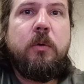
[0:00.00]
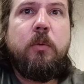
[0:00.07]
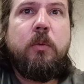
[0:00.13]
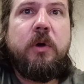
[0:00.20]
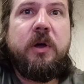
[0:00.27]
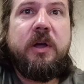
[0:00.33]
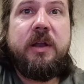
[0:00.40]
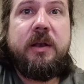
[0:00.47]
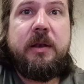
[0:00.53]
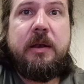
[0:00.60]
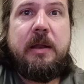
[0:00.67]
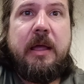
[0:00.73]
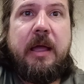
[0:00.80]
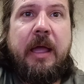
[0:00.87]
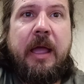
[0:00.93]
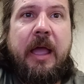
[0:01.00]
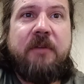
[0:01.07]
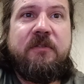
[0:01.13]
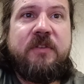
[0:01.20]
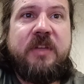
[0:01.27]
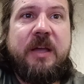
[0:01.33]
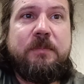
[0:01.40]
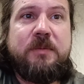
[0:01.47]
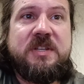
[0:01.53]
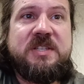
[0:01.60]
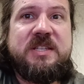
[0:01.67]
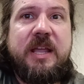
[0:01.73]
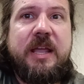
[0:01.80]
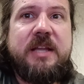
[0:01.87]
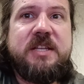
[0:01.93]
would have kept the
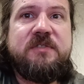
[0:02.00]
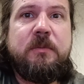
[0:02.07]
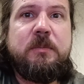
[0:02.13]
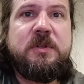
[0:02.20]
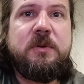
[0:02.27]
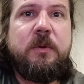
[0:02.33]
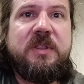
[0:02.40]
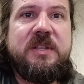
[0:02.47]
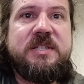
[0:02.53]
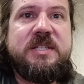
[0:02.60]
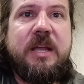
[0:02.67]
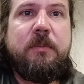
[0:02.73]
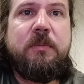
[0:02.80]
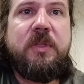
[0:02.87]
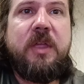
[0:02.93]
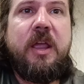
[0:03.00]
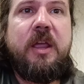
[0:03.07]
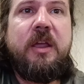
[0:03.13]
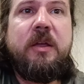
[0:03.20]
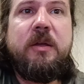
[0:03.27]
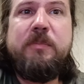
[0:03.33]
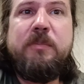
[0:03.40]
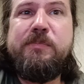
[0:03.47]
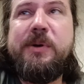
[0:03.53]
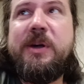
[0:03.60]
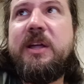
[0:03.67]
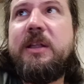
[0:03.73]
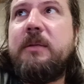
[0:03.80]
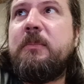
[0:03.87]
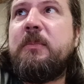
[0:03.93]
states from doing the same thing,
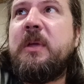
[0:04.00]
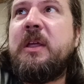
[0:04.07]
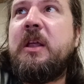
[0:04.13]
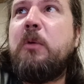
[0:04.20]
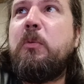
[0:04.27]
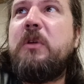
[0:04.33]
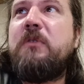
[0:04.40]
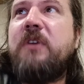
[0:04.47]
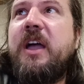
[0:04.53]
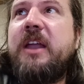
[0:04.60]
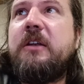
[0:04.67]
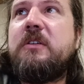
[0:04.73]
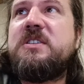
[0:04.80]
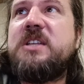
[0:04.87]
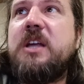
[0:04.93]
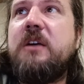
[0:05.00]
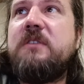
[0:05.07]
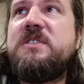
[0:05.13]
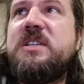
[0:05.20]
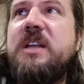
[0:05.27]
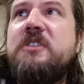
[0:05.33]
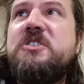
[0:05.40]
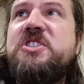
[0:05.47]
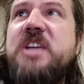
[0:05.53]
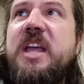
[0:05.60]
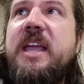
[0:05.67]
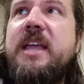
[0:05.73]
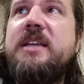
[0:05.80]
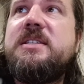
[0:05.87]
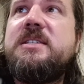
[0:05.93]
but here we find ourselves. Now,
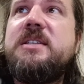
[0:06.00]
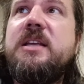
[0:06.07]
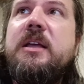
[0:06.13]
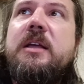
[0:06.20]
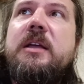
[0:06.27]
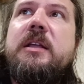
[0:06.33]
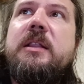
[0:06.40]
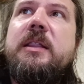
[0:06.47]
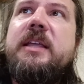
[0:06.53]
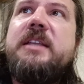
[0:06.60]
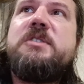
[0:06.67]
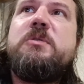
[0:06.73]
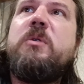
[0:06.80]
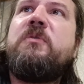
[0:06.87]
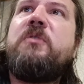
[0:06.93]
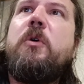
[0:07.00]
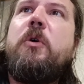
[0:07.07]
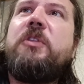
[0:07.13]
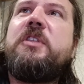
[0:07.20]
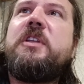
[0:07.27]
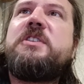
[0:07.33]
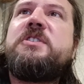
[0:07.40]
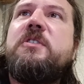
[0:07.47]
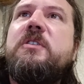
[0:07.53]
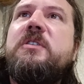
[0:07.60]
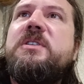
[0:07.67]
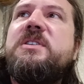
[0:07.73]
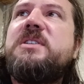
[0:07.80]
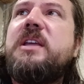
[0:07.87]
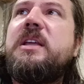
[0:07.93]
Shays leads a revolt that
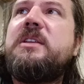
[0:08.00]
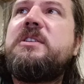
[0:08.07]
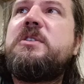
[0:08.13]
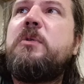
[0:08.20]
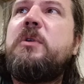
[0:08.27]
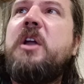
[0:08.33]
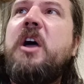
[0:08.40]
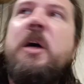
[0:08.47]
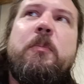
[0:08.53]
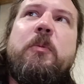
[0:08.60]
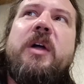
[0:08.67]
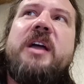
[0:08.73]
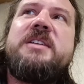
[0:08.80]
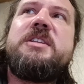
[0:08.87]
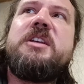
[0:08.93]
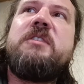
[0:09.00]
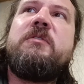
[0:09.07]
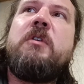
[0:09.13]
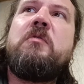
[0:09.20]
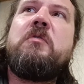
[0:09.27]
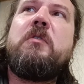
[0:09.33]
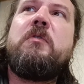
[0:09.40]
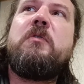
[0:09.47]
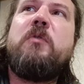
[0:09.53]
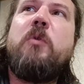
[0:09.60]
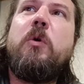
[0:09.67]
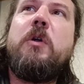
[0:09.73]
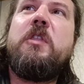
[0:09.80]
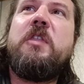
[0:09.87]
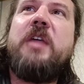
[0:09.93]
turns into an uprising of over
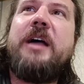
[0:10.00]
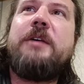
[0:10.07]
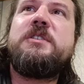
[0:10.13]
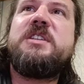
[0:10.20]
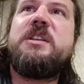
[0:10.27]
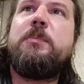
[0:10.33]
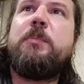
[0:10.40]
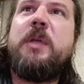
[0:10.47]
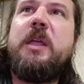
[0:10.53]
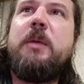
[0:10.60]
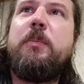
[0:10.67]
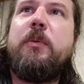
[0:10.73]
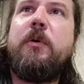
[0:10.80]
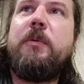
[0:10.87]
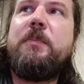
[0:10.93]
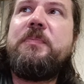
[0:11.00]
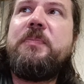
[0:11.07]
4,000 people.